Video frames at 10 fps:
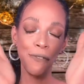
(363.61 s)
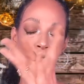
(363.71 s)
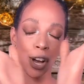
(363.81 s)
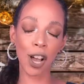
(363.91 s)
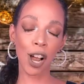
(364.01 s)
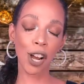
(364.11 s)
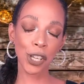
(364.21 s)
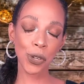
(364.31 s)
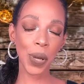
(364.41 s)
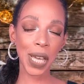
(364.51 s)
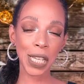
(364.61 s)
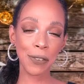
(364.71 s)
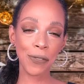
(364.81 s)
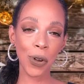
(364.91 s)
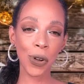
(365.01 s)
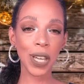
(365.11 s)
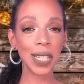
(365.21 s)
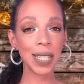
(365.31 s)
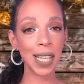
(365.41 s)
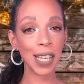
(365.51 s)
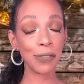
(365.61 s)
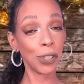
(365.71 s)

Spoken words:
fuck are you waiting for? It is time